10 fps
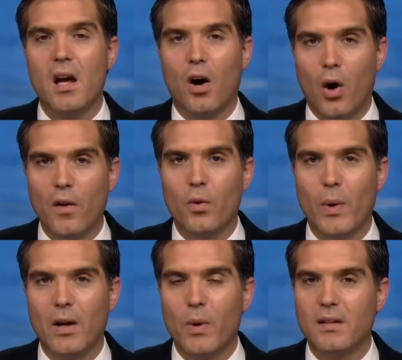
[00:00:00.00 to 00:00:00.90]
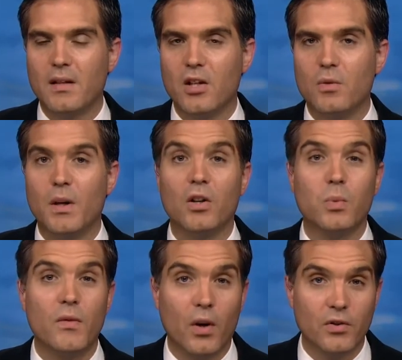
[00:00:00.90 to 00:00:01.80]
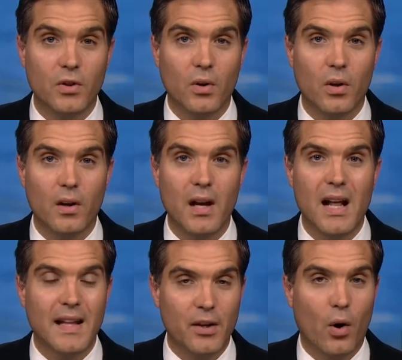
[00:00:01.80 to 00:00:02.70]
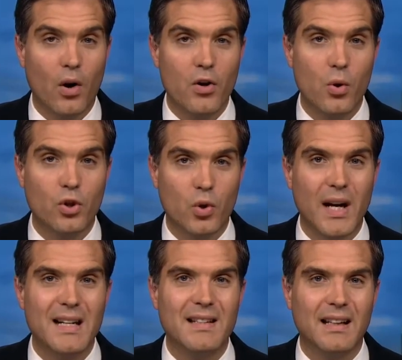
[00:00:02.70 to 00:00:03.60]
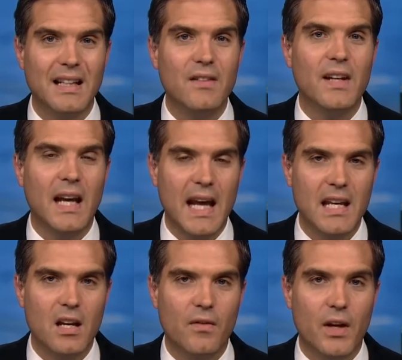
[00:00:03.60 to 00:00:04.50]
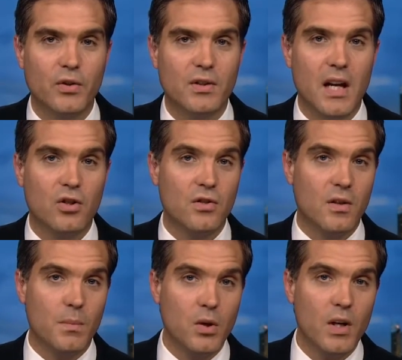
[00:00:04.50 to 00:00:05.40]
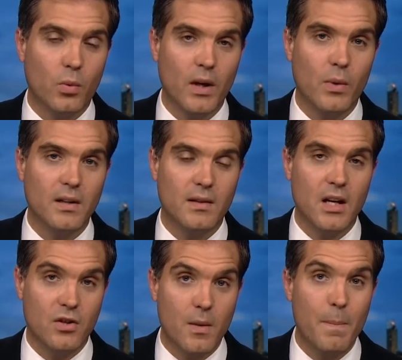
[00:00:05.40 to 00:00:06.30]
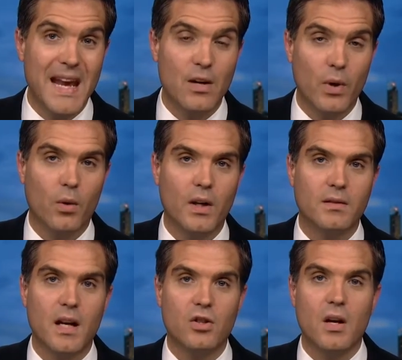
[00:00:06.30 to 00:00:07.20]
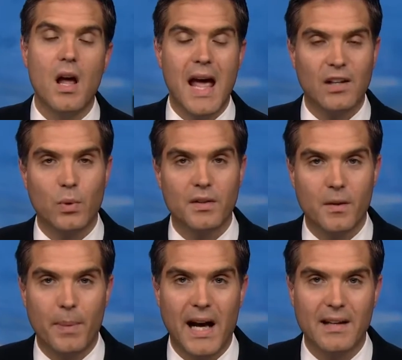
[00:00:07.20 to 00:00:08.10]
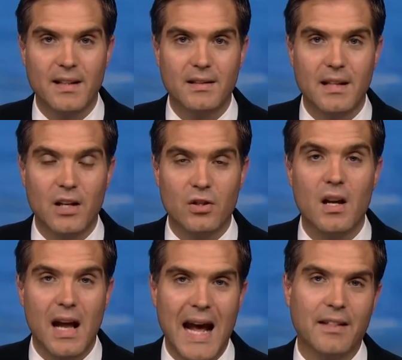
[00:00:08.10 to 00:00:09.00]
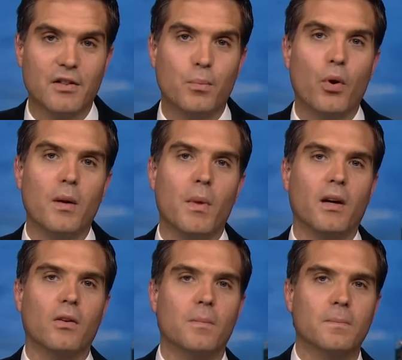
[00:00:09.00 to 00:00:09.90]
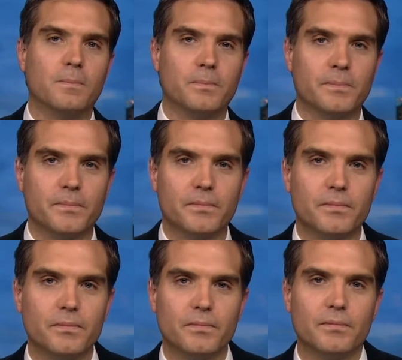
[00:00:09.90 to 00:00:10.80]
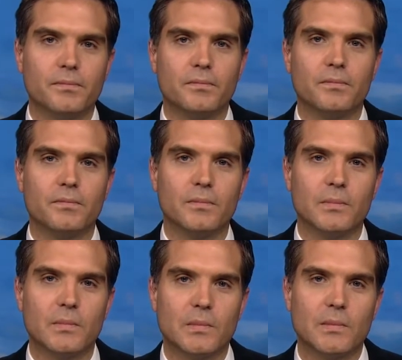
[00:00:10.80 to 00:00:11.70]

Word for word: on the railway station because we've also heard that there are no trains leaving any of those stations, the Munich railway station, the main railway station, as well as the Pasing station at this point, Michael. And, and, and Fred,